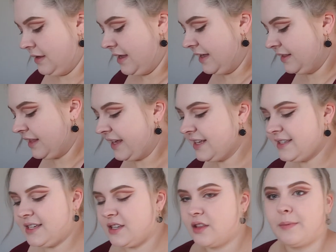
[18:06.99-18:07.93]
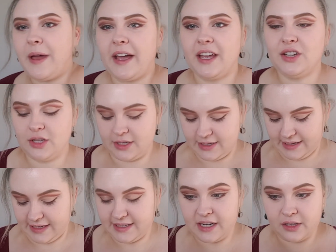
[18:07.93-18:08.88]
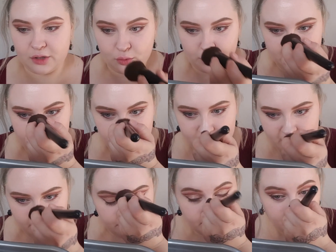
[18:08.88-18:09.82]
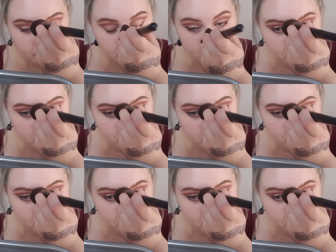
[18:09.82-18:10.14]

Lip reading: And like it says on the package, this is an illuminating powder.